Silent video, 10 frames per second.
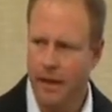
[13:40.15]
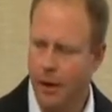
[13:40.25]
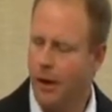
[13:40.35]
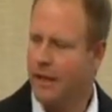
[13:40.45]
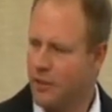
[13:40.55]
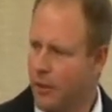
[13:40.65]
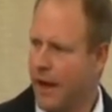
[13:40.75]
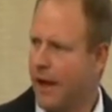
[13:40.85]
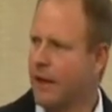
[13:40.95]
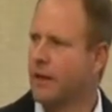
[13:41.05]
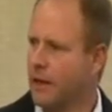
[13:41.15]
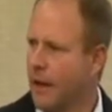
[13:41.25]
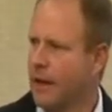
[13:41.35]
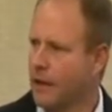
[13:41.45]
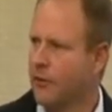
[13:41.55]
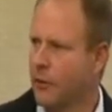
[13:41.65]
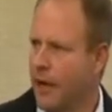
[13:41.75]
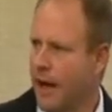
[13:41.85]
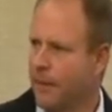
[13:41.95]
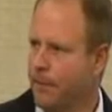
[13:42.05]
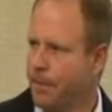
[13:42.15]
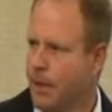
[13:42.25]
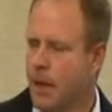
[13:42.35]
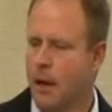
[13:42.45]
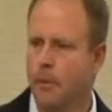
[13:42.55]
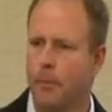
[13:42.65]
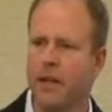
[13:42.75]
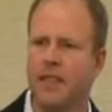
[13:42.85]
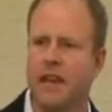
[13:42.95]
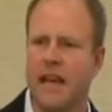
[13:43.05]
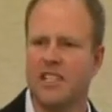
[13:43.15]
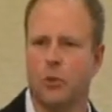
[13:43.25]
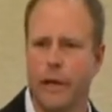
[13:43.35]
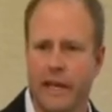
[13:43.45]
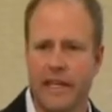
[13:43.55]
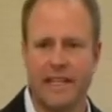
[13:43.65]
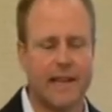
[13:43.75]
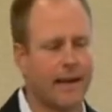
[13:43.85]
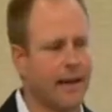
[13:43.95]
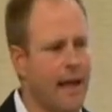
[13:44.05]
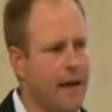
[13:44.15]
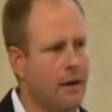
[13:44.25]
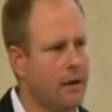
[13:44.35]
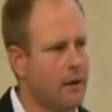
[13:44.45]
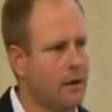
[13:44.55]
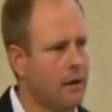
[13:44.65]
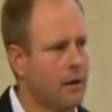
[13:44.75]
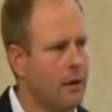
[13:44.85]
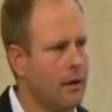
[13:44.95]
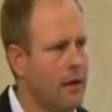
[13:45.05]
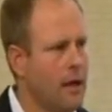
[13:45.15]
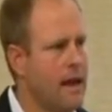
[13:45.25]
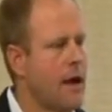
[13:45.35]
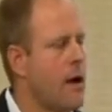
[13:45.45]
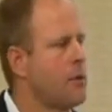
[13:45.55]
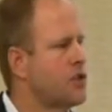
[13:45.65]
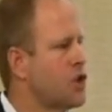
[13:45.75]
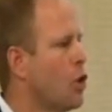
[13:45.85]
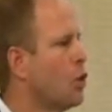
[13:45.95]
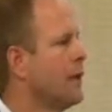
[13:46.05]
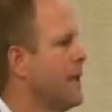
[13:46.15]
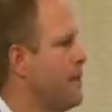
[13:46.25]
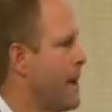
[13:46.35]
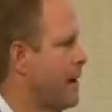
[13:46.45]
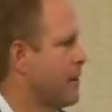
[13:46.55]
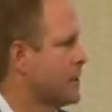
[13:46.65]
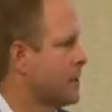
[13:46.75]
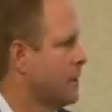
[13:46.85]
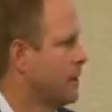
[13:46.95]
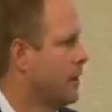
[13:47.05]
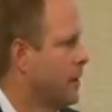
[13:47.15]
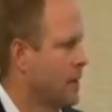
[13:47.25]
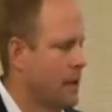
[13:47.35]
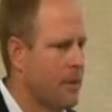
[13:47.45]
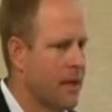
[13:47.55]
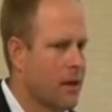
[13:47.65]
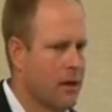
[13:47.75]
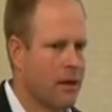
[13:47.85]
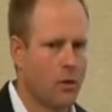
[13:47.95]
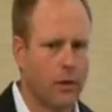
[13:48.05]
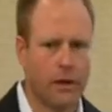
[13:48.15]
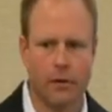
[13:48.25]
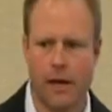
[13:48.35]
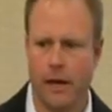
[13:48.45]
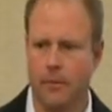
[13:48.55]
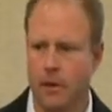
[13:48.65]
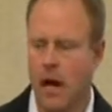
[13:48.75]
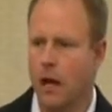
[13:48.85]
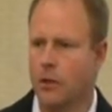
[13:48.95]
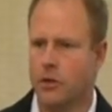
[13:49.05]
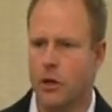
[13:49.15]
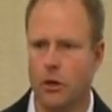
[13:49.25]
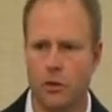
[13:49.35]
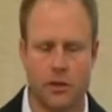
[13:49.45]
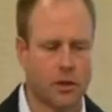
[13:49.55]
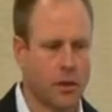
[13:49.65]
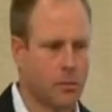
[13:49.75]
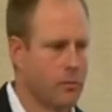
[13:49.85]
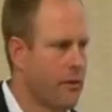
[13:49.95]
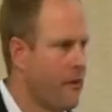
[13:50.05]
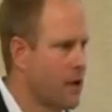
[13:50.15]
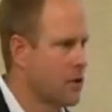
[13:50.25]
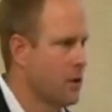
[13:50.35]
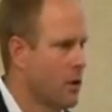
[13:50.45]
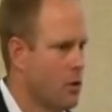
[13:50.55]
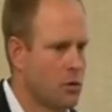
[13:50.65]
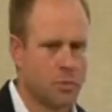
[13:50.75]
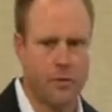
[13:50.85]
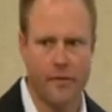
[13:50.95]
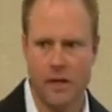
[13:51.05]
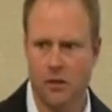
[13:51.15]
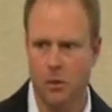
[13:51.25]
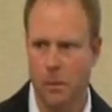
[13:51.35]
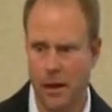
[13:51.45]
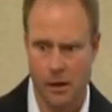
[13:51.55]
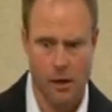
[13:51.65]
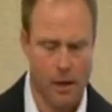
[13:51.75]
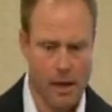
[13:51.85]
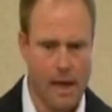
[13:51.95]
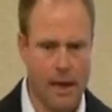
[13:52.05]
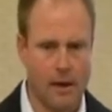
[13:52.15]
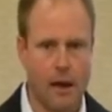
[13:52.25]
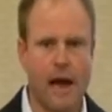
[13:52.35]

So I'm thinking, it's okay, I can live with that. But the next week, he did it again. And now I was totally embarrassed. I'm like, here I am, college coach, professional player,